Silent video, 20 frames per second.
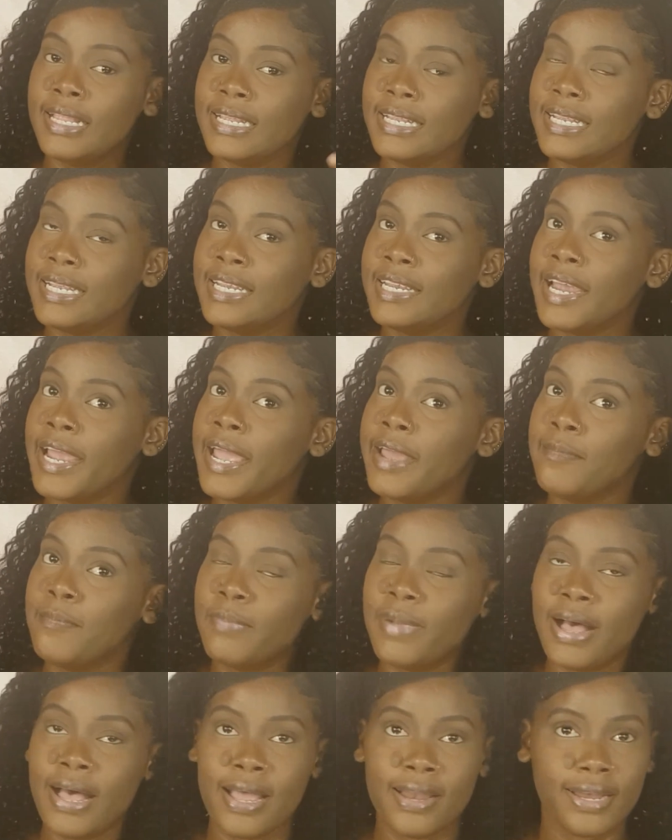your
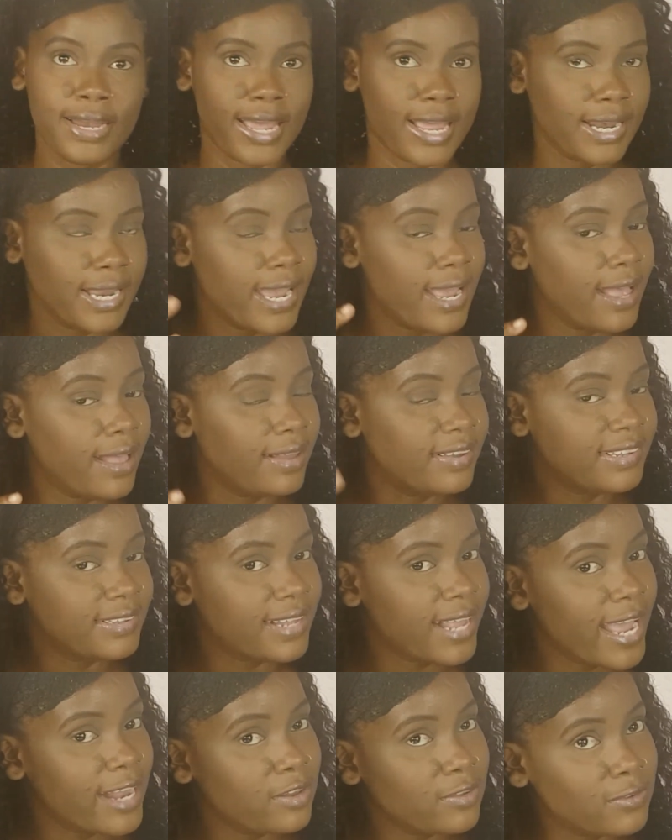headband and get a
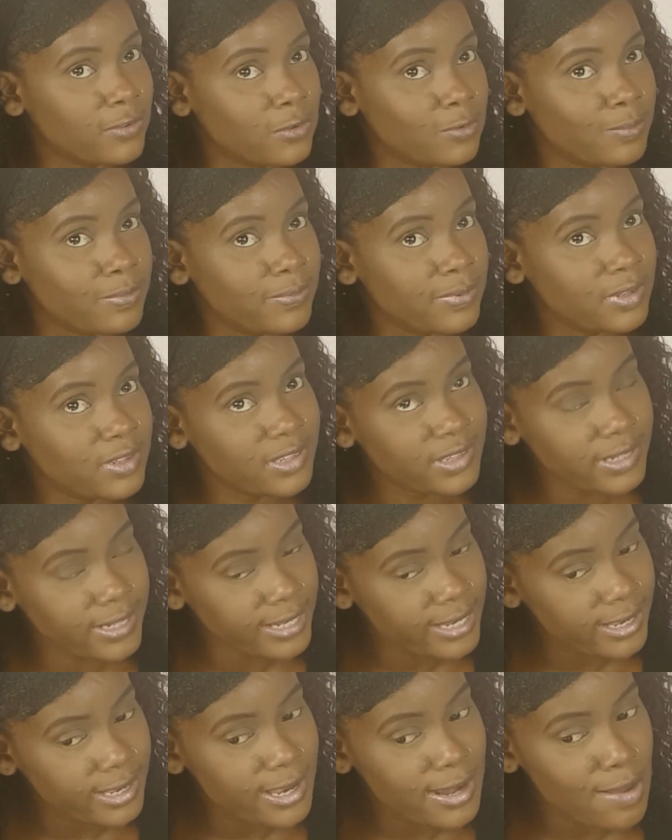side swoop.
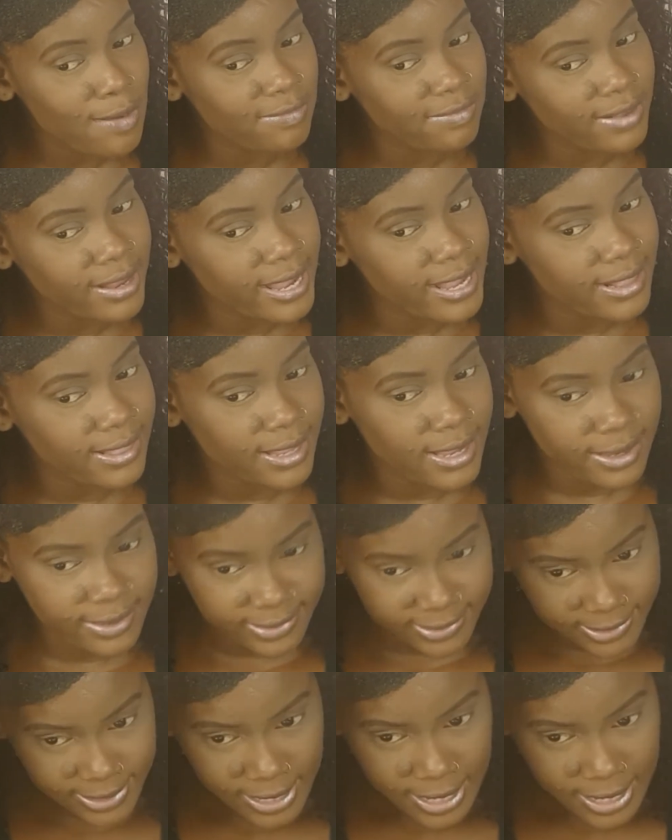Speaking of like this,